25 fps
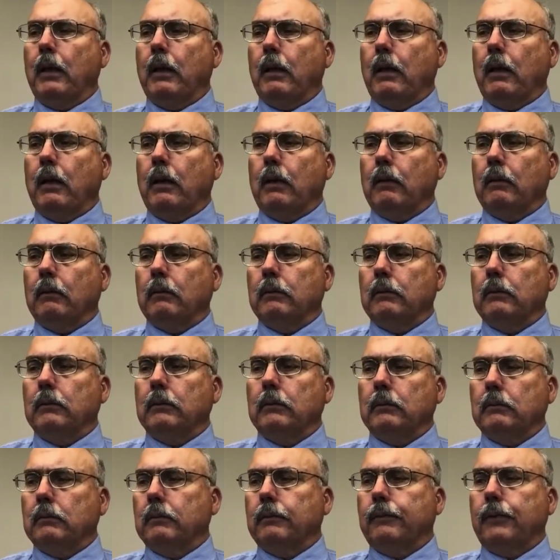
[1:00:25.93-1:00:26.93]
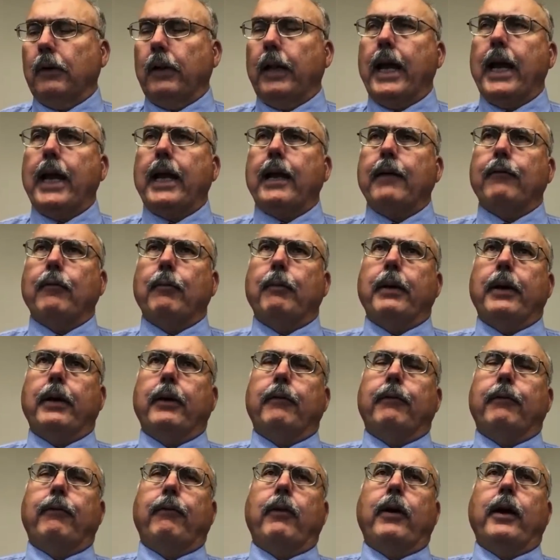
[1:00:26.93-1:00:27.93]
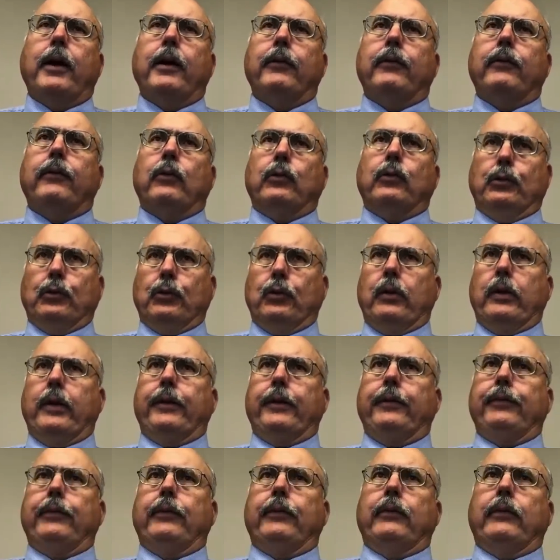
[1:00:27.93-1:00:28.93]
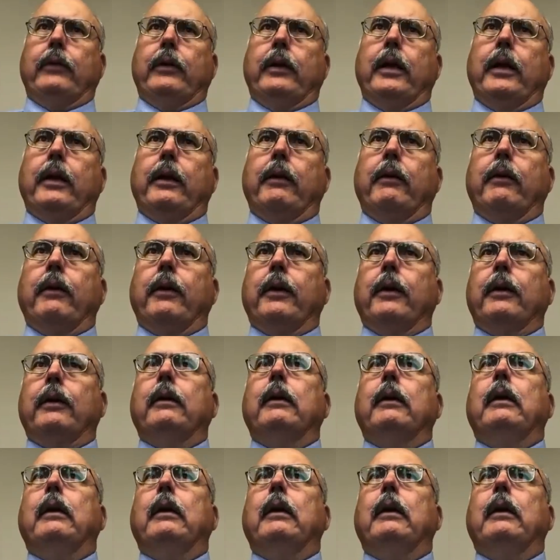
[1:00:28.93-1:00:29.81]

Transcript: uh, for lack of a better phrase, social license in that area.